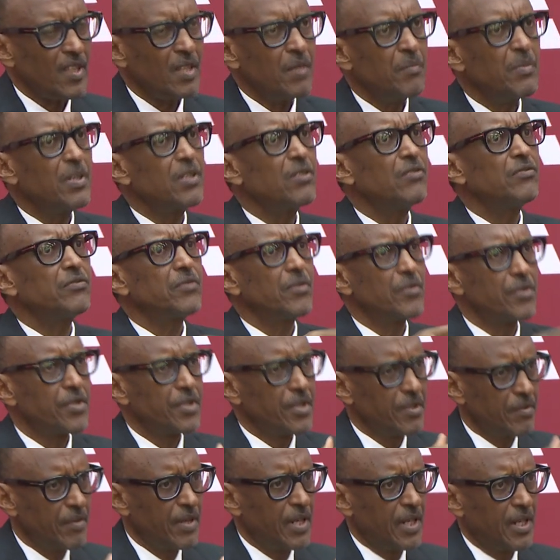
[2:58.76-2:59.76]
But of
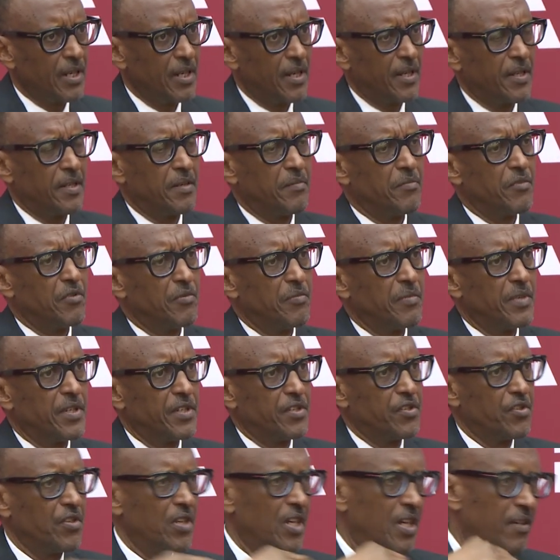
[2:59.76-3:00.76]
course there are other
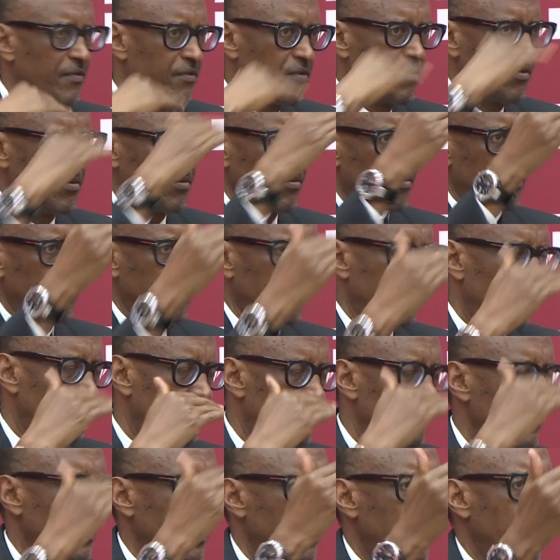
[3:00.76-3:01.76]
moments you have to
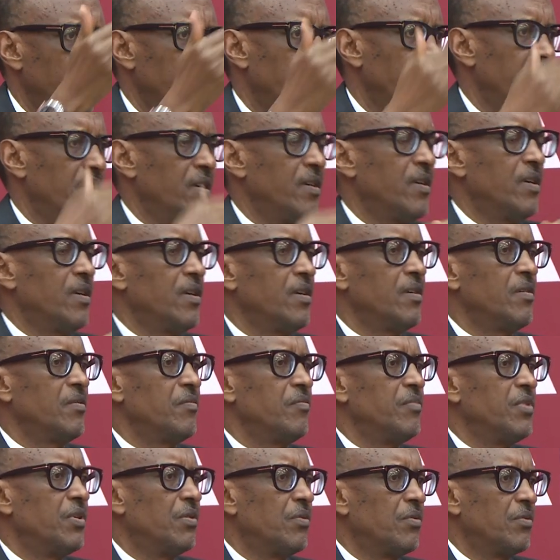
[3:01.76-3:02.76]

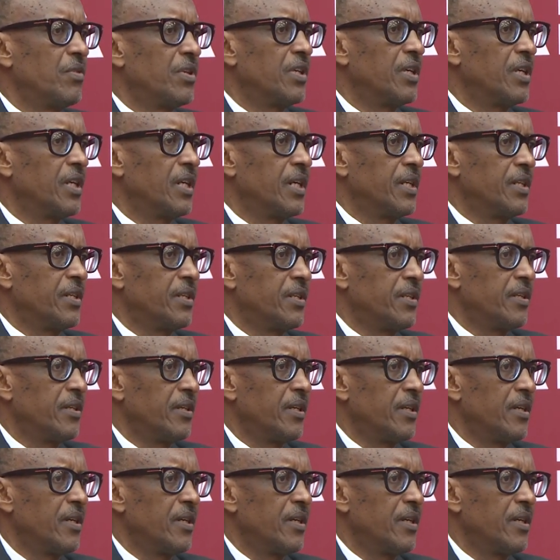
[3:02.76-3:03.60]
be looking at